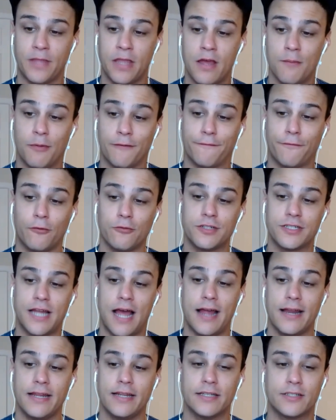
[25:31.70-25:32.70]
But first,
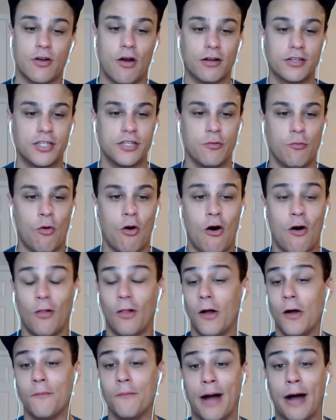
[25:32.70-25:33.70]
I need to talk to you
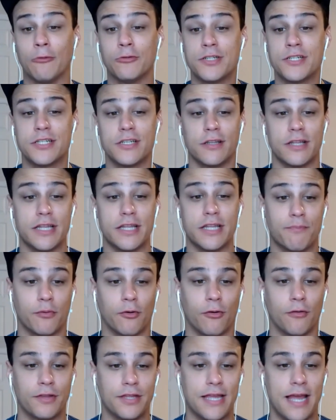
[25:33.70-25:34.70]
all about
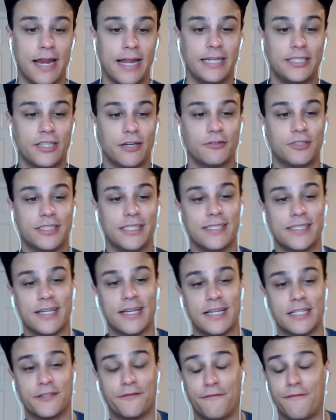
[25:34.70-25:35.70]
Sleeper. The NHL season
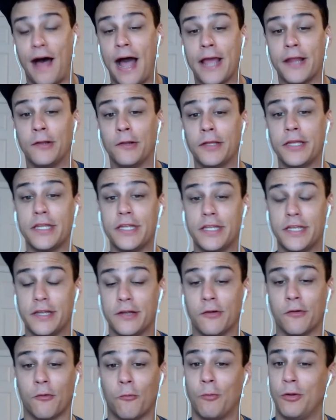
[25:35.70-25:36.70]
is finally
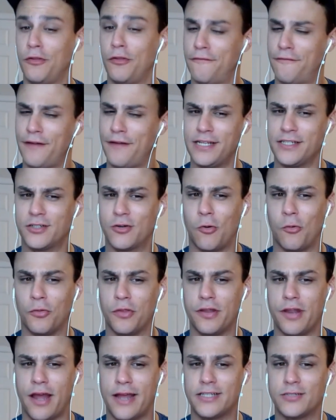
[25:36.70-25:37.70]
here. Will the Vegas
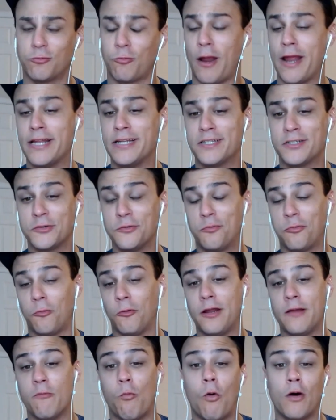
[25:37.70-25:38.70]
Golden Knights reign
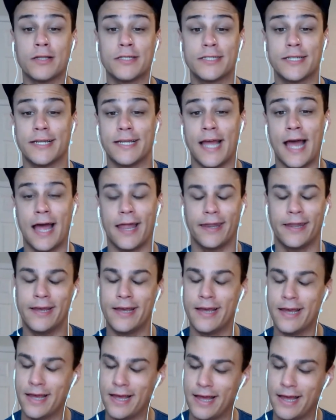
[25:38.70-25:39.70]
supreme once again?
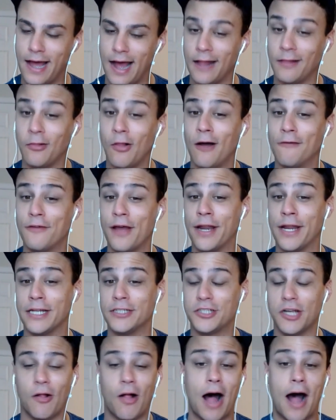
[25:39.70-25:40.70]
I love
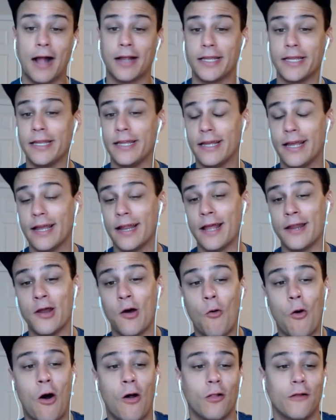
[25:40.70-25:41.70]
NHL hockey, and I know
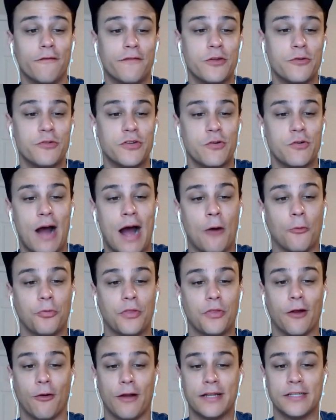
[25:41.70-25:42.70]
all of you do out
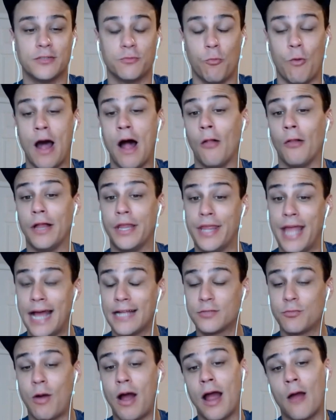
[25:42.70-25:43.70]
there as well. And
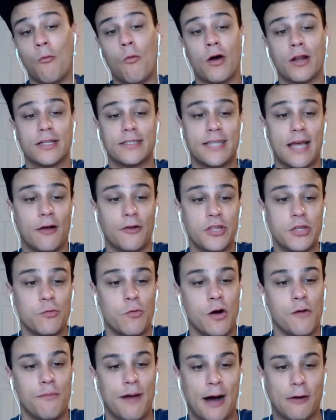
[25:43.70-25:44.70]
that's why I want to tell you
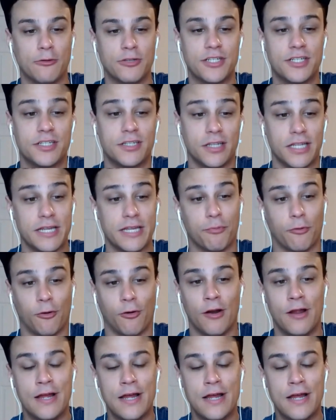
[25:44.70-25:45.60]
about Sleeper.